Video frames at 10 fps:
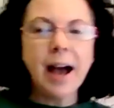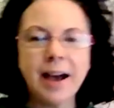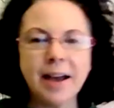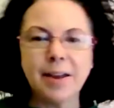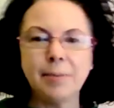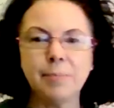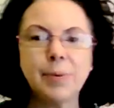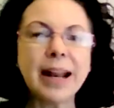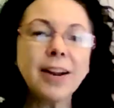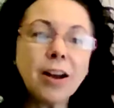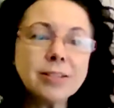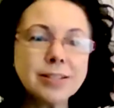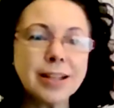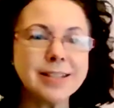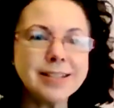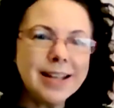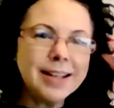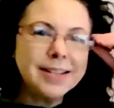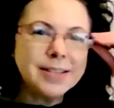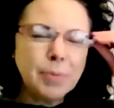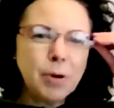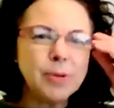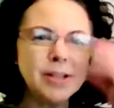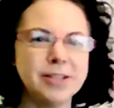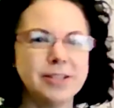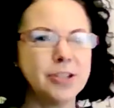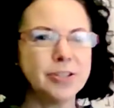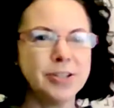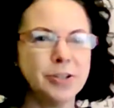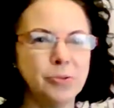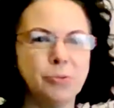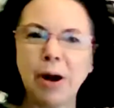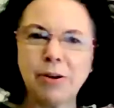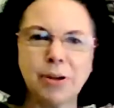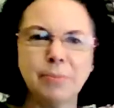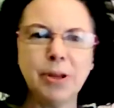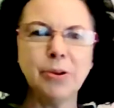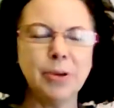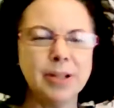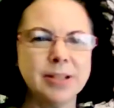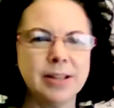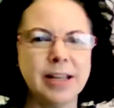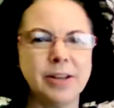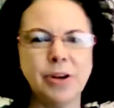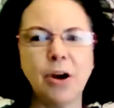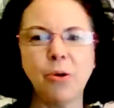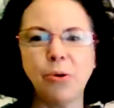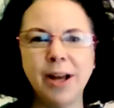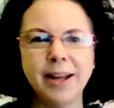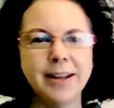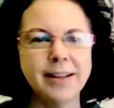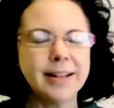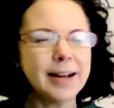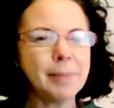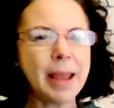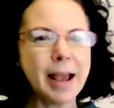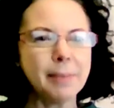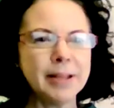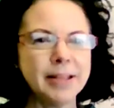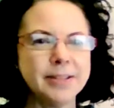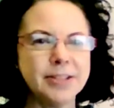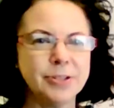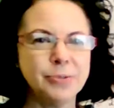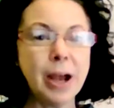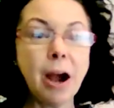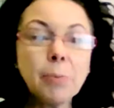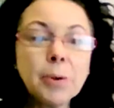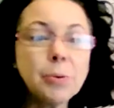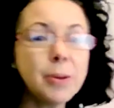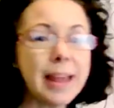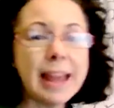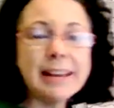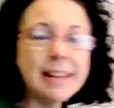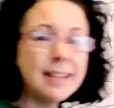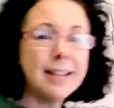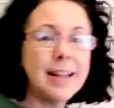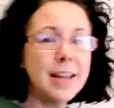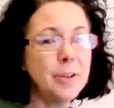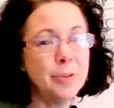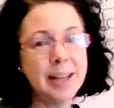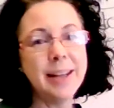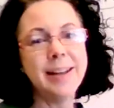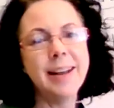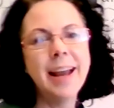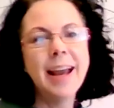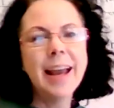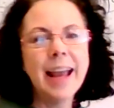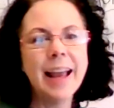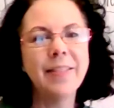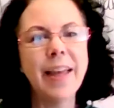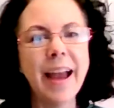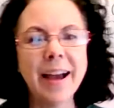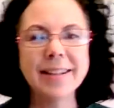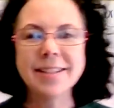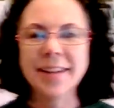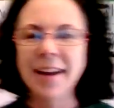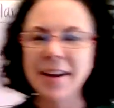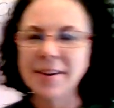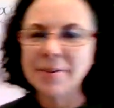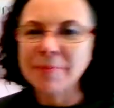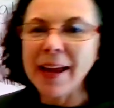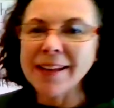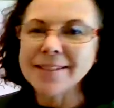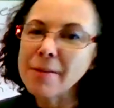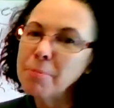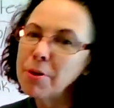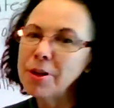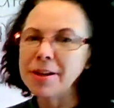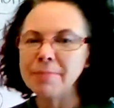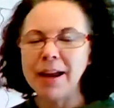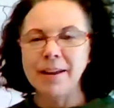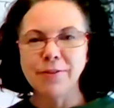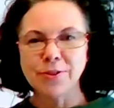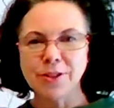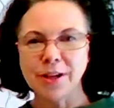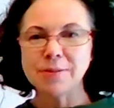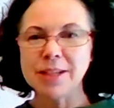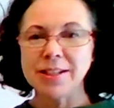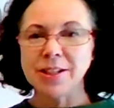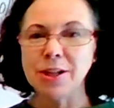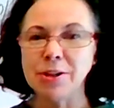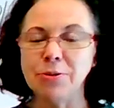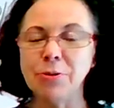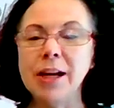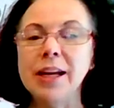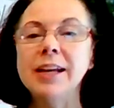but I'd also like to take this moment just to welcome you and to let you know that I'm happy to help you with anything that you need, and that as I put in my first update to you,